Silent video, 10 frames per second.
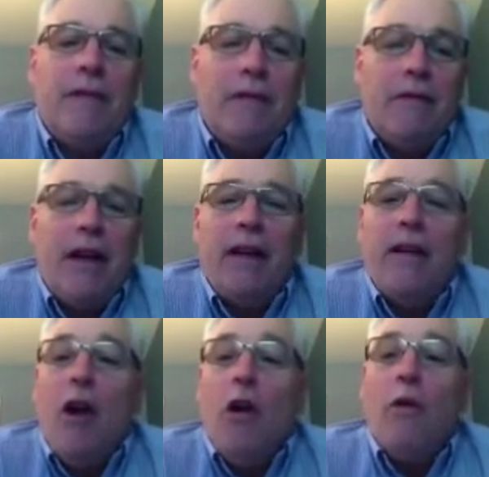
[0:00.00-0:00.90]
Okay.
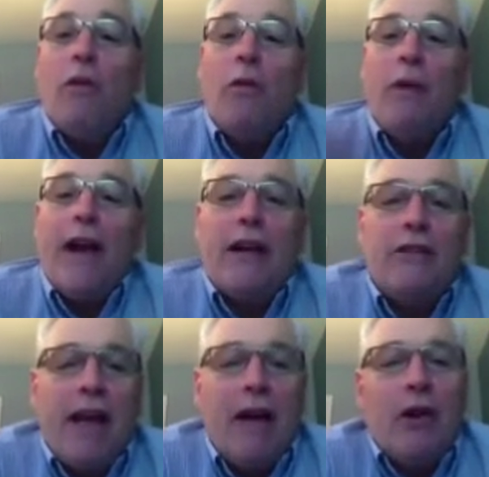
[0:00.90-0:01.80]
Well, we
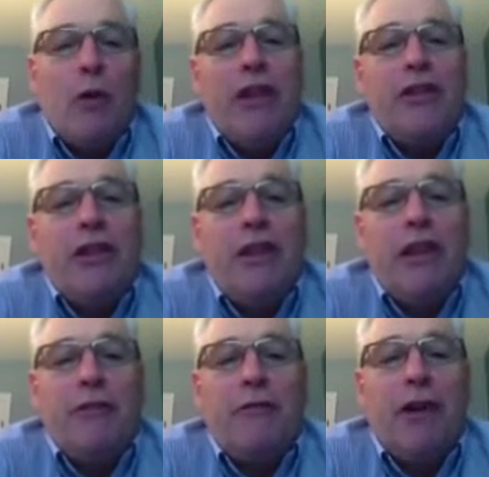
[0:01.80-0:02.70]
actually have a question
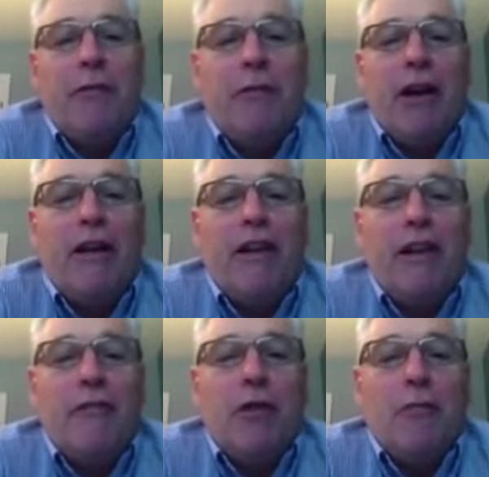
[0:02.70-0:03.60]
here from a
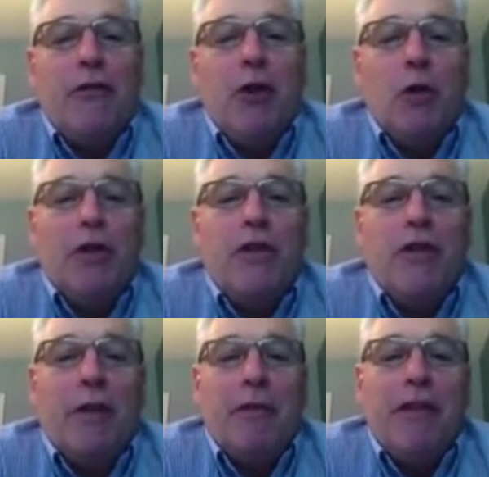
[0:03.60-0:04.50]
viewer. So
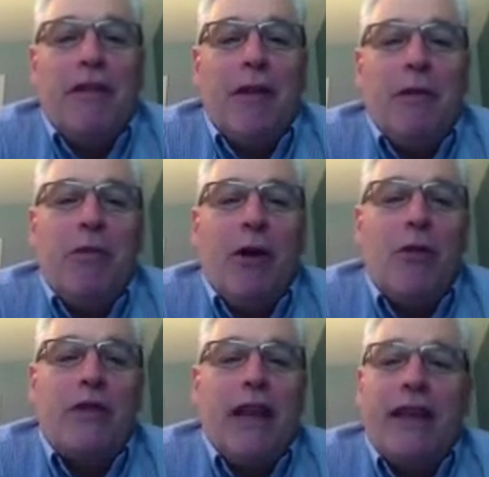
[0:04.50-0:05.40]
let me
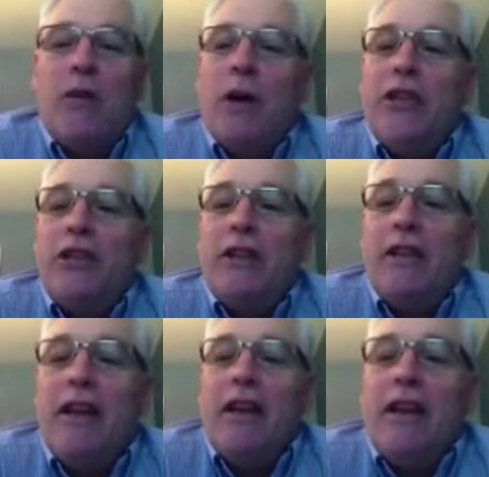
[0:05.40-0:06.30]
pose that question.
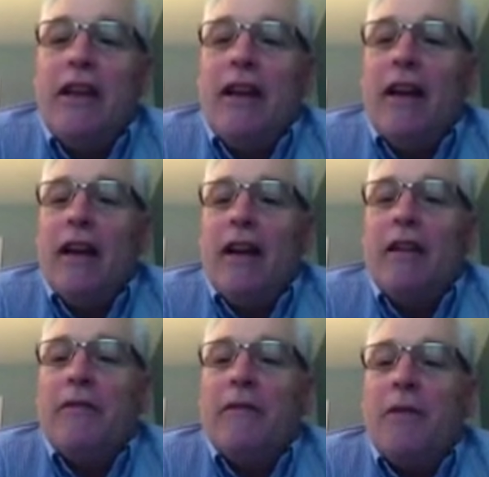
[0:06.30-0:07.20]

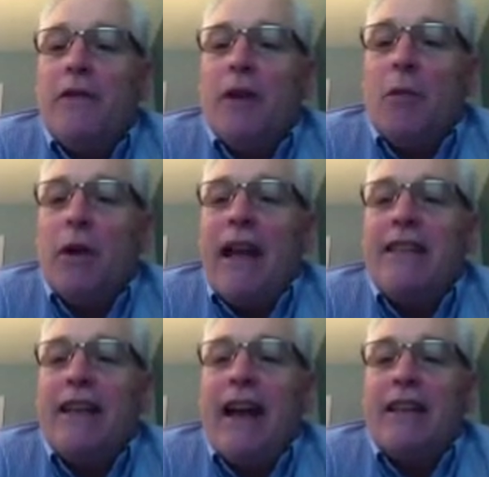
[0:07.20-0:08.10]
Someone
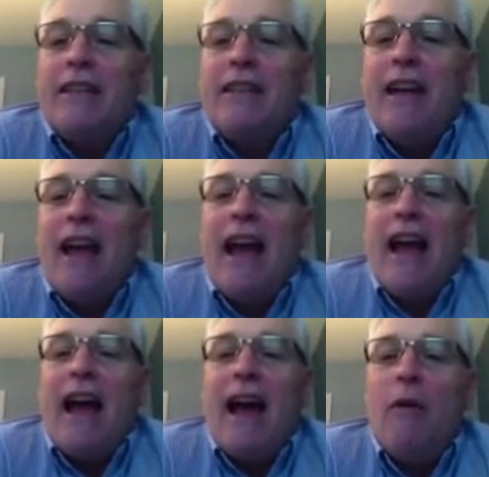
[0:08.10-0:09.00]
has asked,
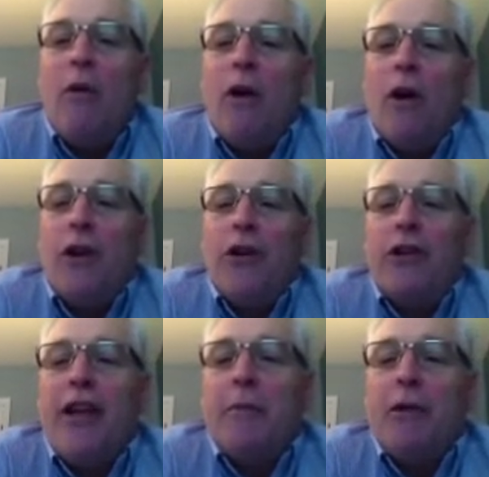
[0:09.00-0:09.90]
how are your
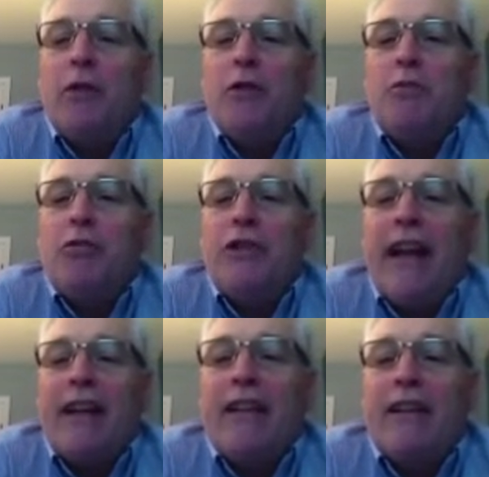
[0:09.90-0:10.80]
chemicals
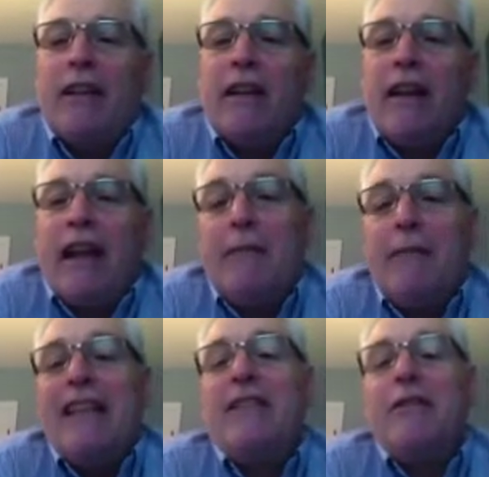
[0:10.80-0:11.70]
protected? And I
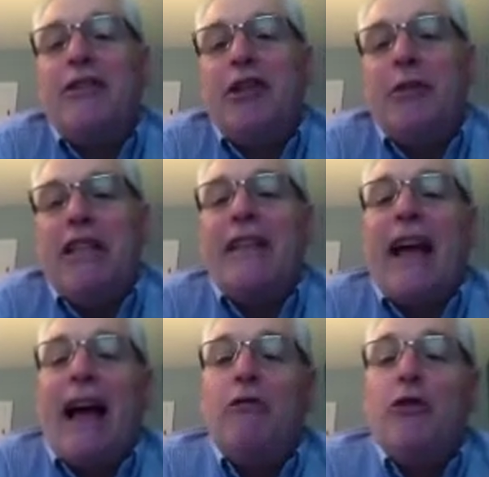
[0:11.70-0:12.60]
guess she means,
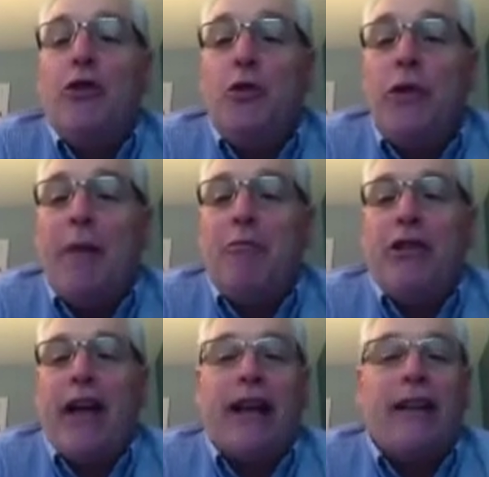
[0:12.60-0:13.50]
how do they
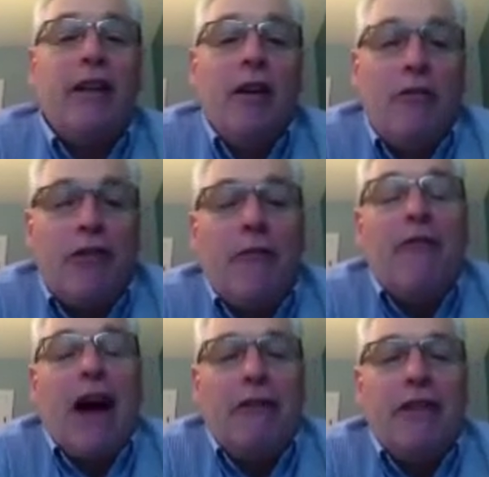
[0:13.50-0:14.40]
protect from
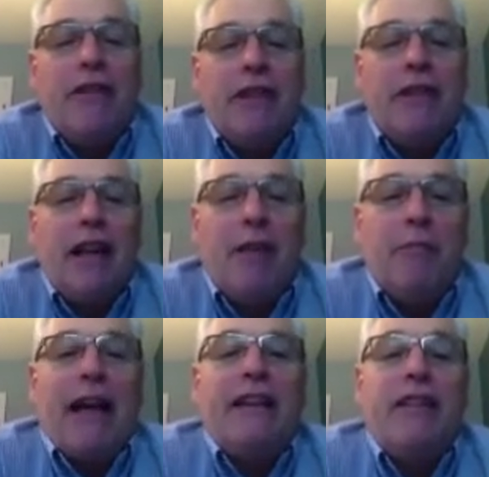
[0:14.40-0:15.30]
viruses and
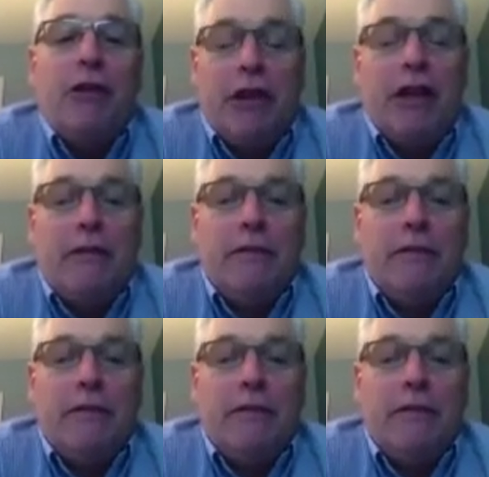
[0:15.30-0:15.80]
bacteria?